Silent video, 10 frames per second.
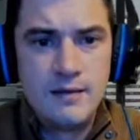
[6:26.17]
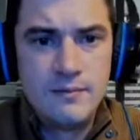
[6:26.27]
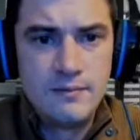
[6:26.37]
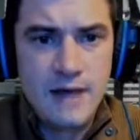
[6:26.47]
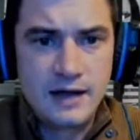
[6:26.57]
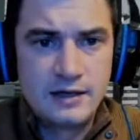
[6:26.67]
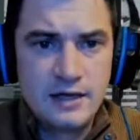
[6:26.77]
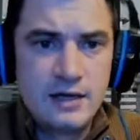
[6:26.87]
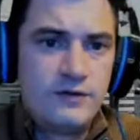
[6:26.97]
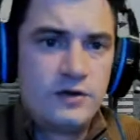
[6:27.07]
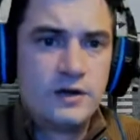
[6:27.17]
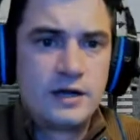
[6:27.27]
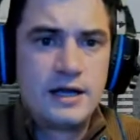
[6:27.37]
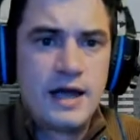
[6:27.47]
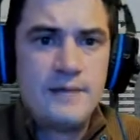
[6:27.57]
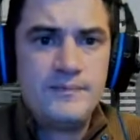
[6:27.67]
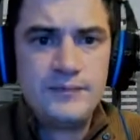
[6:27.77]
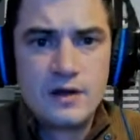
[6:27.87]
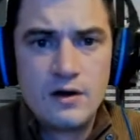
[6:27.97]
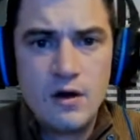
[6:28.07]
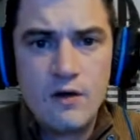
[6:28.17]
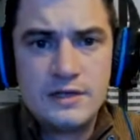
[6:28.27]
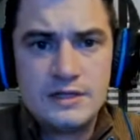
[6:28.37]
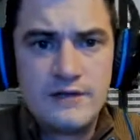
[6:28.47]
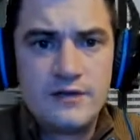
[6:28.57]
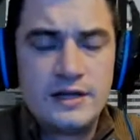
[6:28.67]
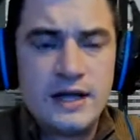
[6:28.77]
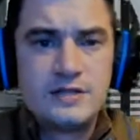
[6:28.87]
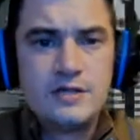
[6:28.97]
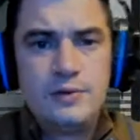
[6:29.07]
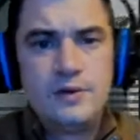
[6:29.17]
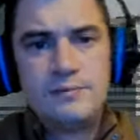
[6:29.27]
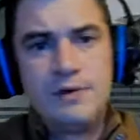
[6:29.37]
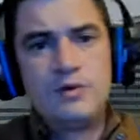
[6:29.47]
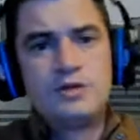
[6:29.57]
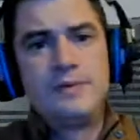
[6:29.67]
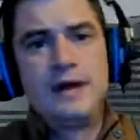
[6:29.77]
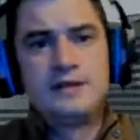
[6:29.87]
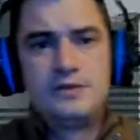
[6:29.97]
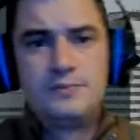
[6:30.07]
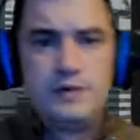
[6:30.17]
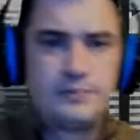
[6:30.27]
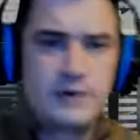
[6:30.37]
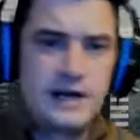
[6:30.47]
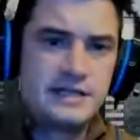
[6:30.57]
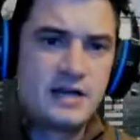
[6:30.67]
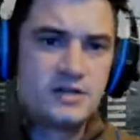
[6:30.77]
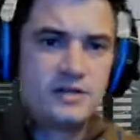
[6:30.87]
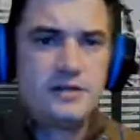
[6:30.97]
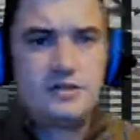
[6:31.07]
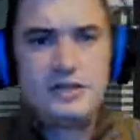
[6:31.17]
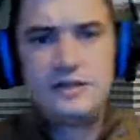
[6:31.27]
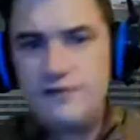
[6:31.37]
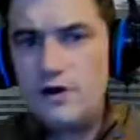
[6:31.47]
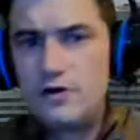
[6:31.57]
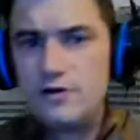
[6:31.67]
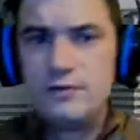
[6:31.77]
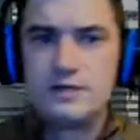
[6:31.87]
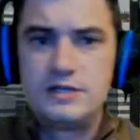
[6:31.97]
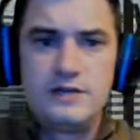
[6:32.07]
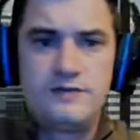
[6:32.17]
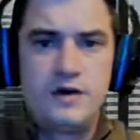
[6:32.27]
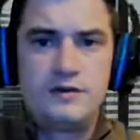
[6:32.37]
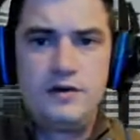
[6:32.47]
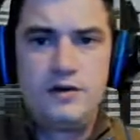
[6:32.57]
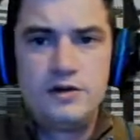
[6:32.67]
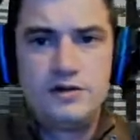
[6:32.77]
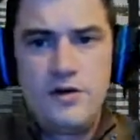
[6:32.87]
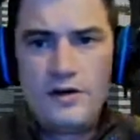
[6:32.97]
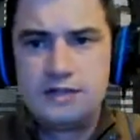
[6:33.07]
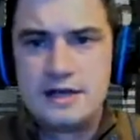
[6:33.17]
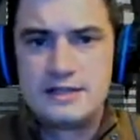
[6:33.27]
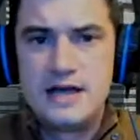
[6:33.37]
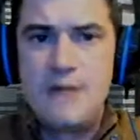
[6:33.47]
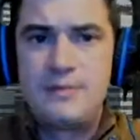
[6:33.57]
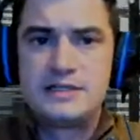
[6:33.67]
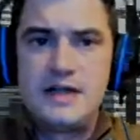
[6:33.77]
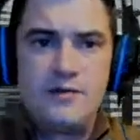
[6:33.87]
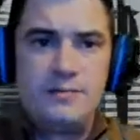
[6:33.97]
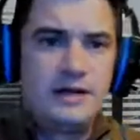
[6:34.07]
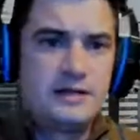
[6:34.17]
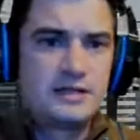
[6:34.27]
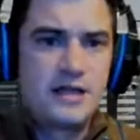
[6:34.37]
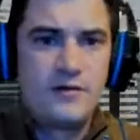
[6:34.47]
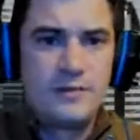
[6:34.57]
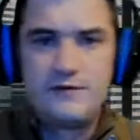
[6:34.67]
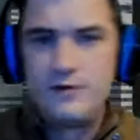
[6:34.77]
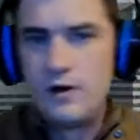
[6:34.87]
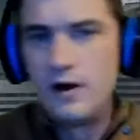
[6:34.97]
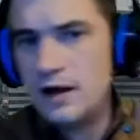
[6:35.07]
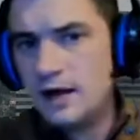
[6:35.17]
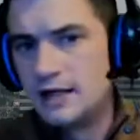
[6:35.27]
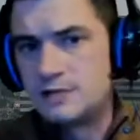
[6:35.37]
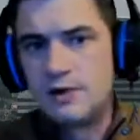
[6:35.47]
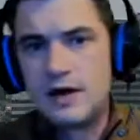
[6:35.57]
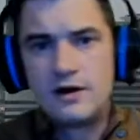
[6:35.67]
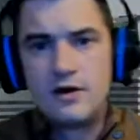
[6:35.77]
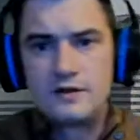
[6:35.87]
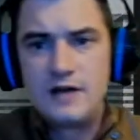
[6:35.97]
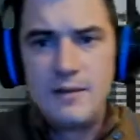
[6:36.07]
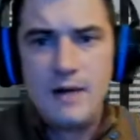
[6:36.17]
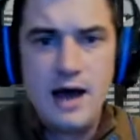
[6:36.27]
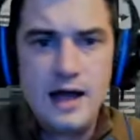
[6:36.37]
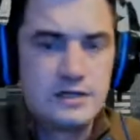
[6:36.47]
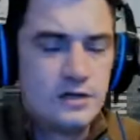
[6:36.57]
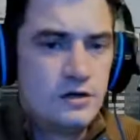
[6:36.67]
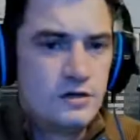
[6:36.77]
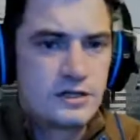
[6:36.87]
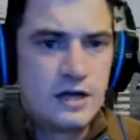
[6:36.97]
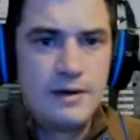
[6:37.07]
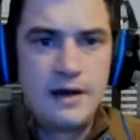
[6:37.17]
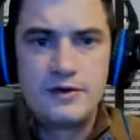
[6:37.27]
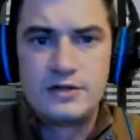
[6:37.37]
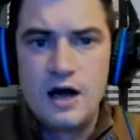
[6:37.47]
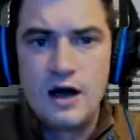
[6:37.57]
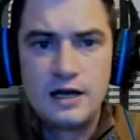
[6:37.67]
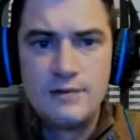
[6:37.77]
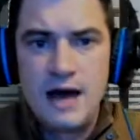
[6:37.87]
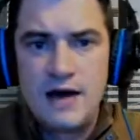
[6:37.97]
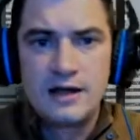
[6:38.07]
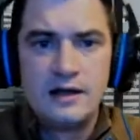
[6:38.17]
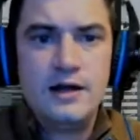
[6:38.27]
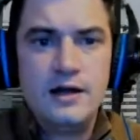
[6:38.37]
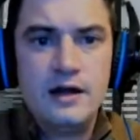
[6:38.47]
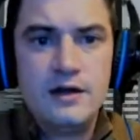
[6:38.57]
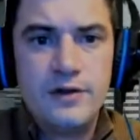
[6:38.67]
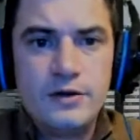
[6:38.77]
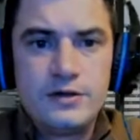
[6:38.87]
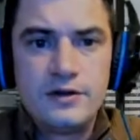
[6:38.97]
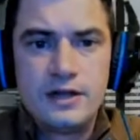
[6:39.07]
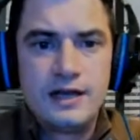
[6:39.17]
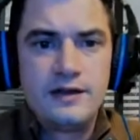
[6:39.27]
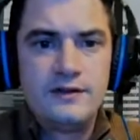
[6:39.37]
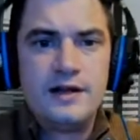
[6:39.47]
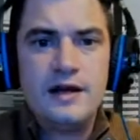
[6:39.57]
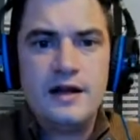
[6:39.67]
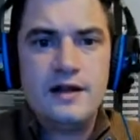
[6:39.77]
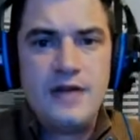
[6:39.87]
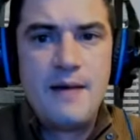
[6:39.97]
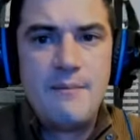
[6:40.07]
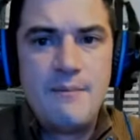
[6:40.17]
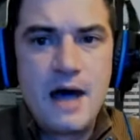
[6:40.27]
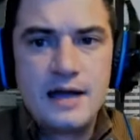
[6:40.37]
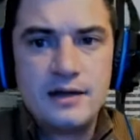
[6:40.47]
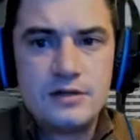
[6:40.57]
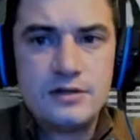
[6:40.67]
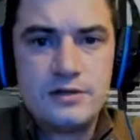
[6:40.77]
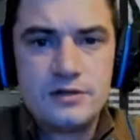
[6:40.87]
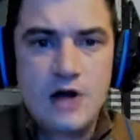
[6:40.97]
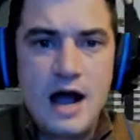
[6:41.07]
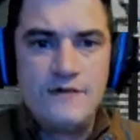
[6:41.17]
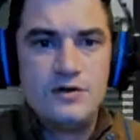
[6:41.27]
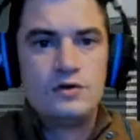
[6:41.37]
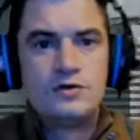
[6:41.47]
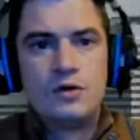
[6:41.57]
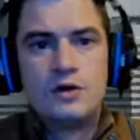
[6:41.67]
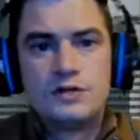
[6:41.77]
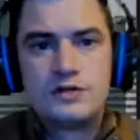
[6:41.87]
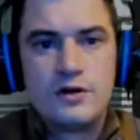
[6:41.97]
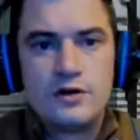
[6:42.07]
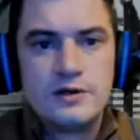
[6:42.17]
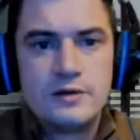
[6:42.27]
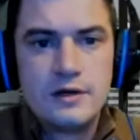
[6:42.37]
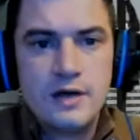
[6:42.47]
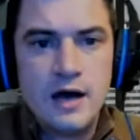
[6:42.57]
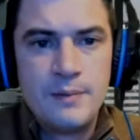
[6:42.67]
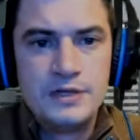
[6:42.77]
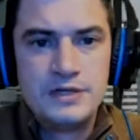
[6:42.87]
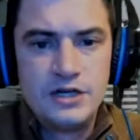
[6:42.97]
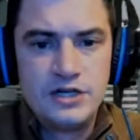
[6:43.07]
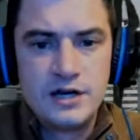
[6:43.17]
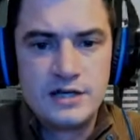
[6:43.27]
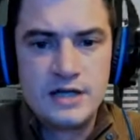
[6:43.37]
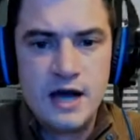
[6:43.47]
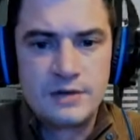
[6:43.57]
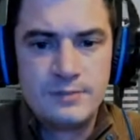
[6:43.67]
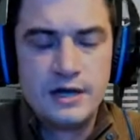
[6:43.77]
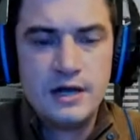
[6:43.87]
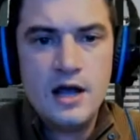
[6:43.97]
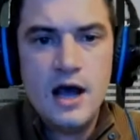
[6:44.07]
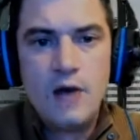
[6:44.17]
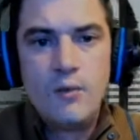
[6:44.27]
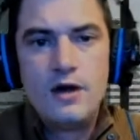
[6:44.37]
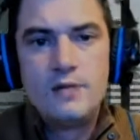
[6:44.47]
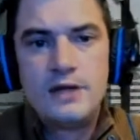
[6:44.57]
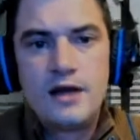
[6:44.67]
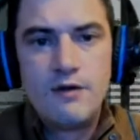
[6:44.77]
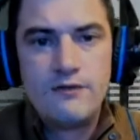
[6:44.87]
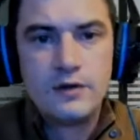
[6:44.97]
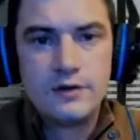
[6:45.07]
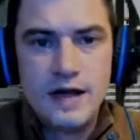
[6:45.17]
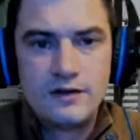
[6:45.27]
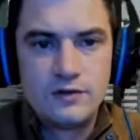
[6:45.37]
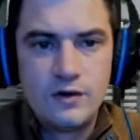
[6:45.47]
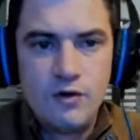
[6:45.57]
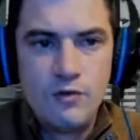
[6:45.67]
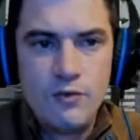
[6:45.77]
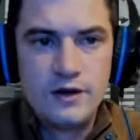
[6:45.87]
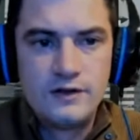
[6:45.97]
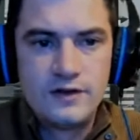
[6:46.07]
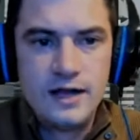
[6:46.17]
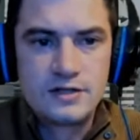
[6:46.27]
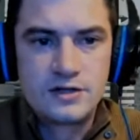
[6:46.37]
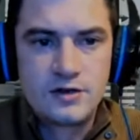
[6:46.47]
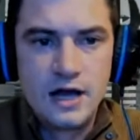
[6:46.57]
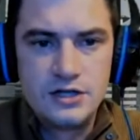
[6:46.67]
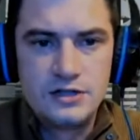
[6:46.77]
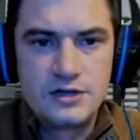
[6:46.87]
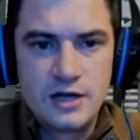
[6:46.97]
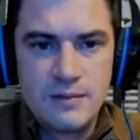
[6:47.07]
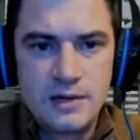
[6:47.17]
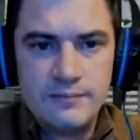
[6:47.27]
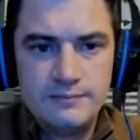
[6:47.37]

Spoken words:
MACD, if you're looking at all these different things and you put the Bollinger Bands and you put the price action and you see the volume and you see the volatility, you know that it's at the top. It's never been at this level before. It's breaking all-time highs. The news is coming out. They're talking about it. Those are the things that might drive you towards a certain position in a stock. But I want you to be careful, and that's what the whole point of today is. Corrections are coming.